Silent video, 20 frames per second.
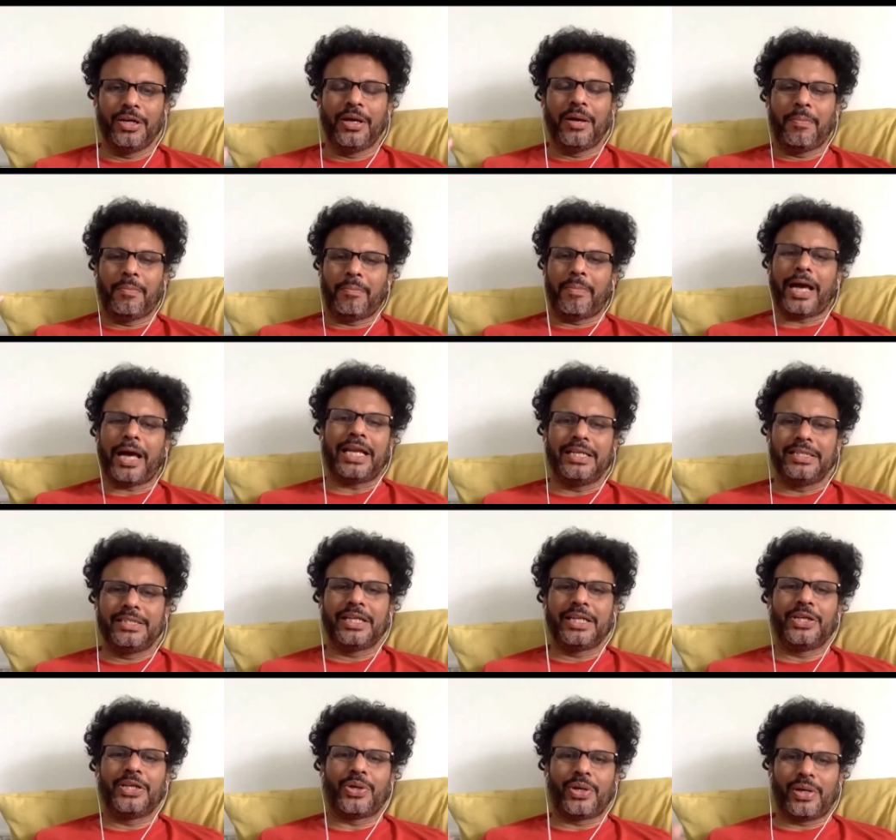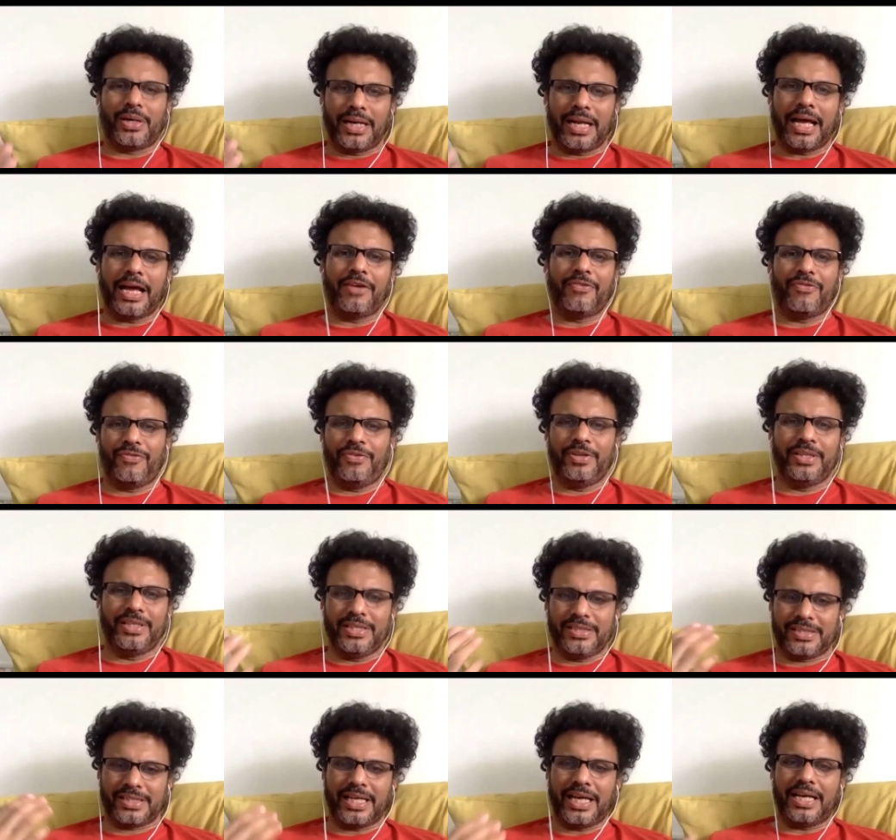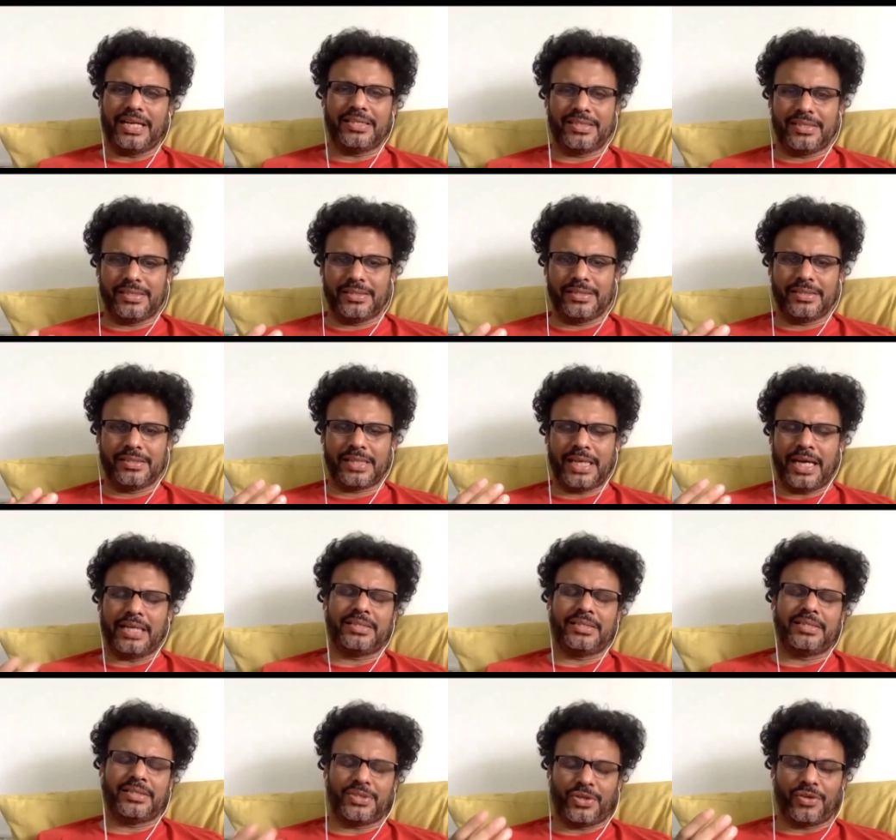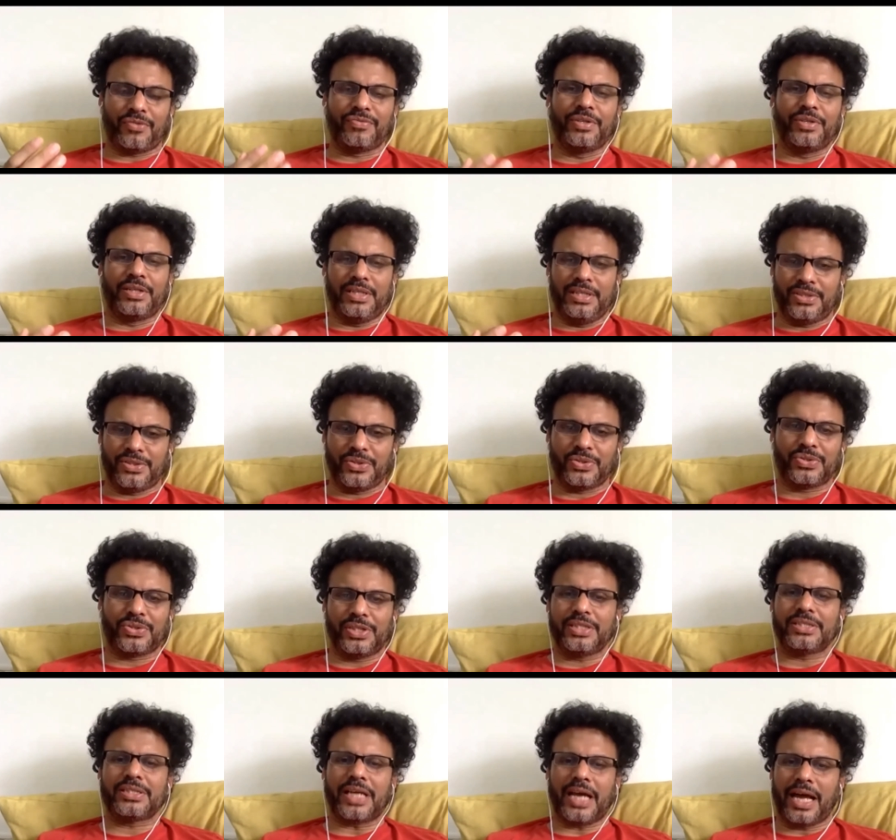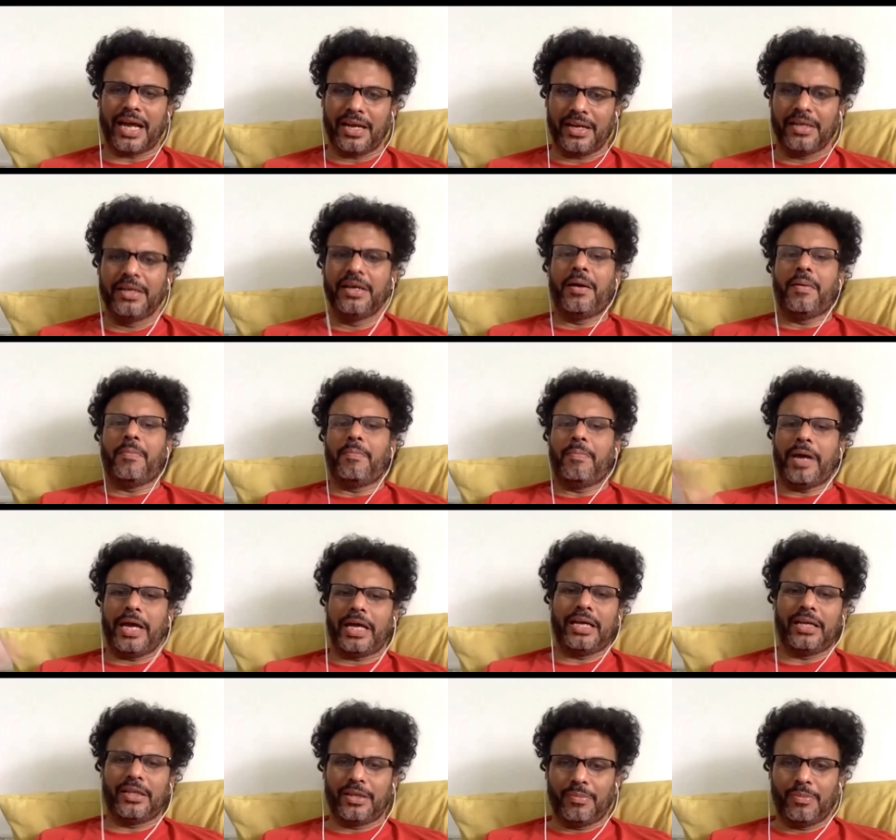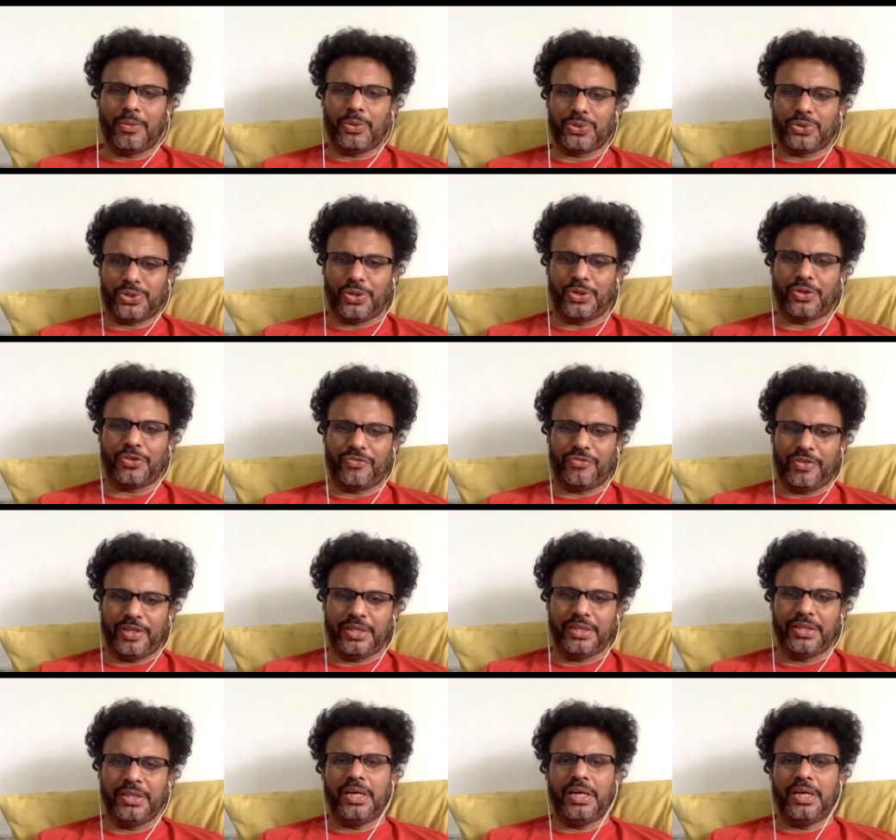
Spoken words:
managing your life with the scarcest of the resources and making the most out of it.